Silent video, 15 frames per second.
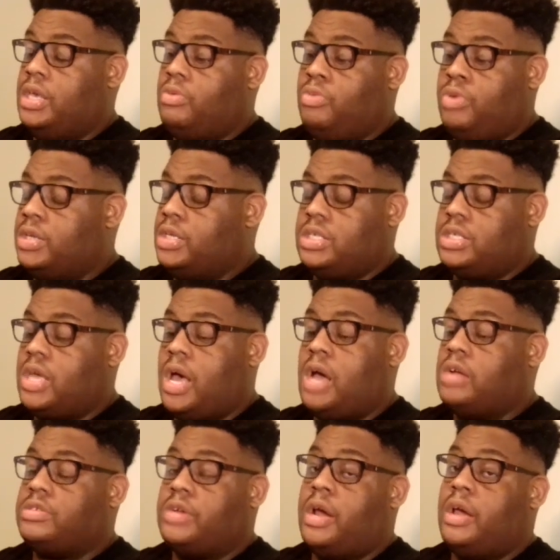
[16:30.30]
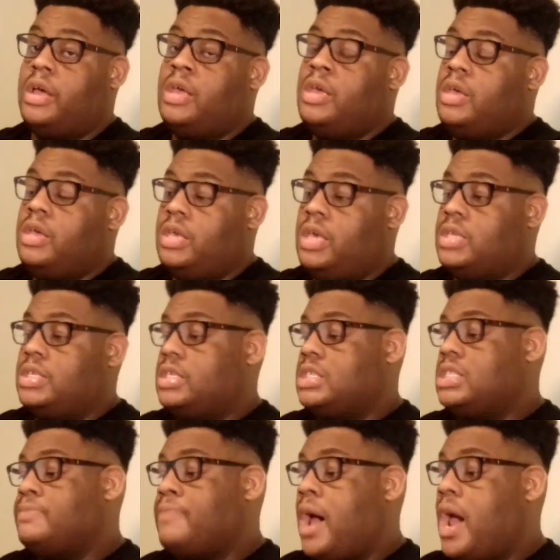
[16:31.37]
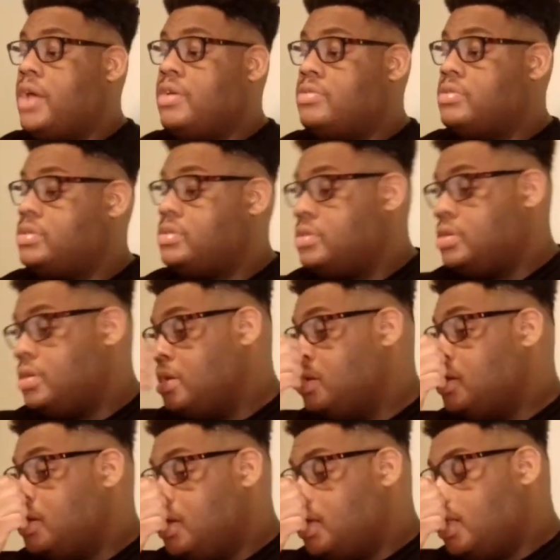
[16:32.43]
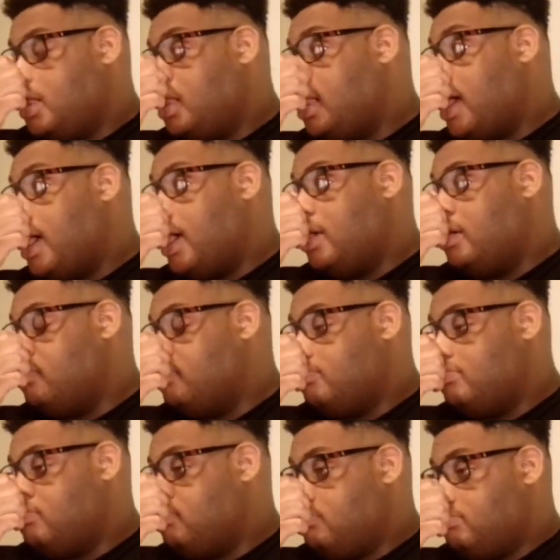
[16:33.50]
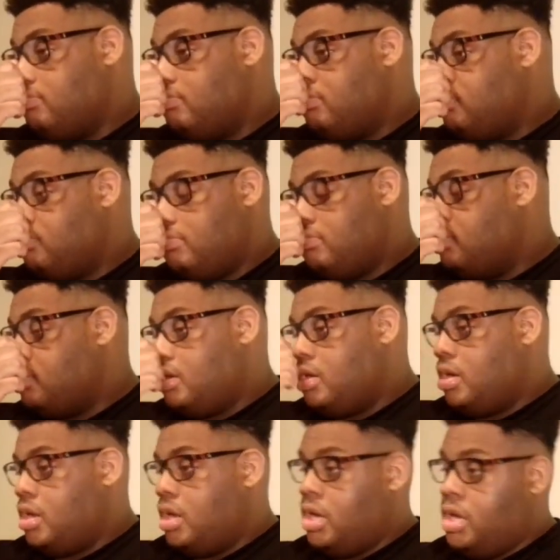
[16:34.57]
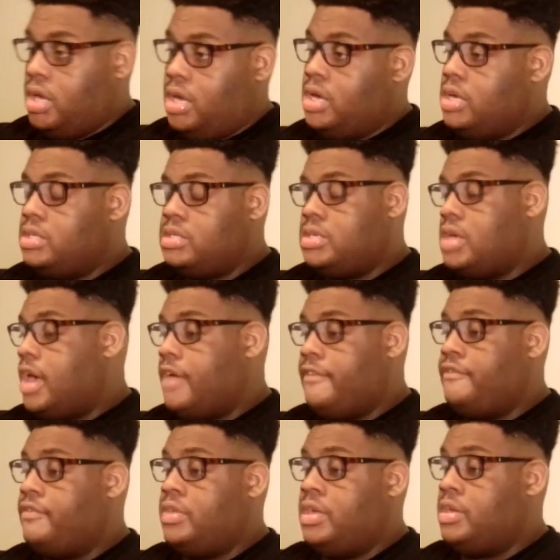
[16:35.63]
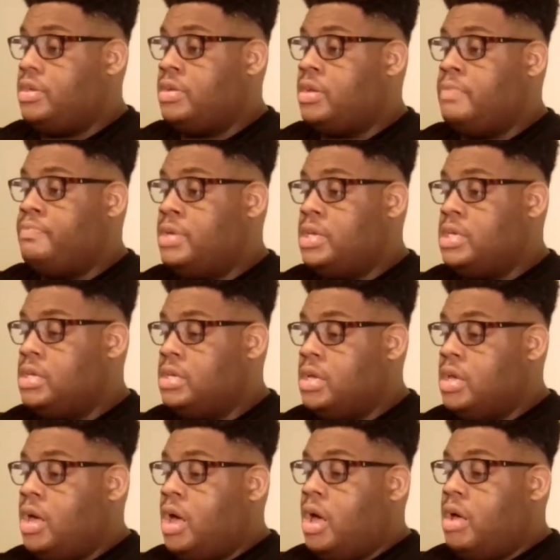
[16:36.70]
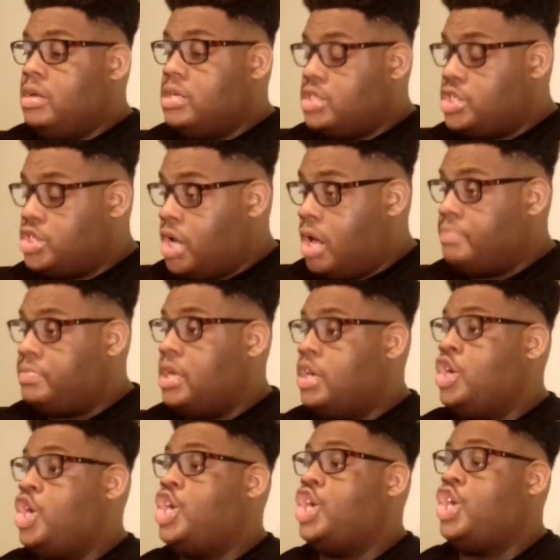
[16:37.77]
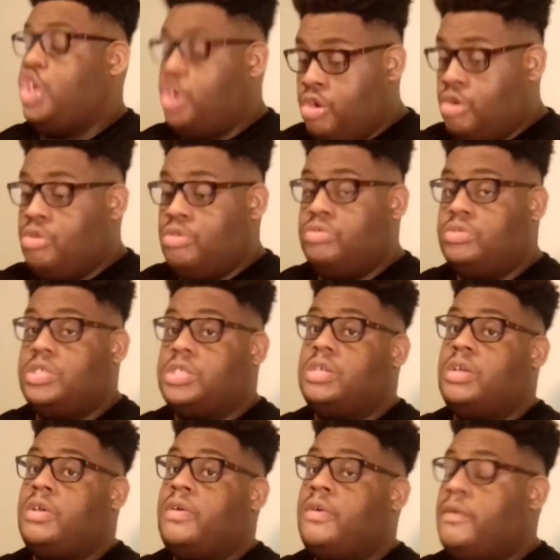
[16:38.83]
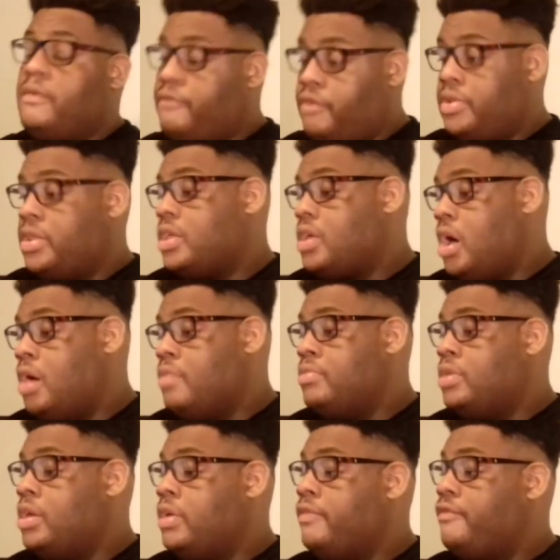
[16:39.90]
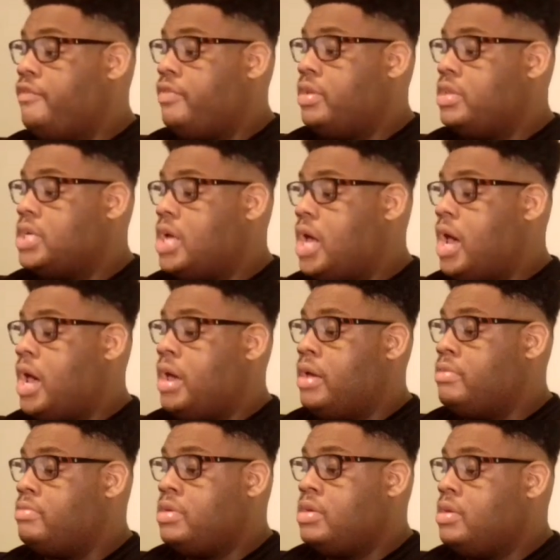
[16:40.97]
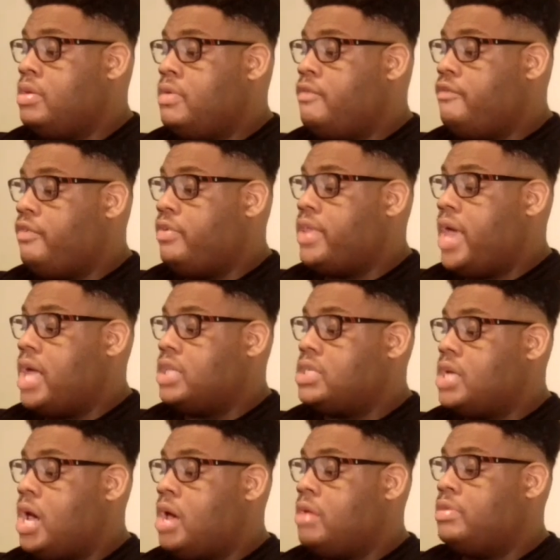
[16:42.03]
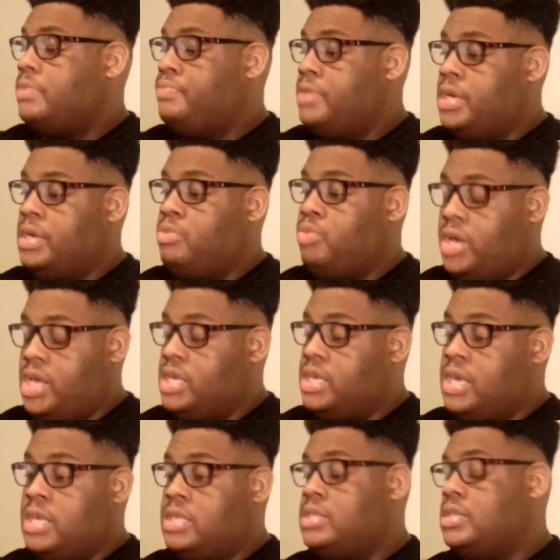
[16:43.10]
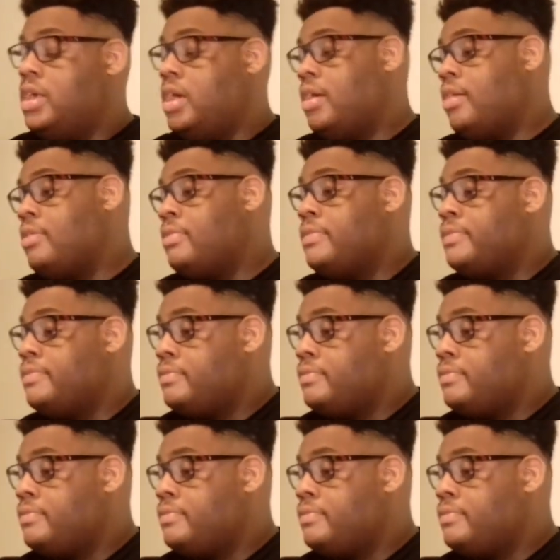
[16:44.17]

when his contract expires. Like, he's definitely going to be something huge for the company for that time to be when he gets there.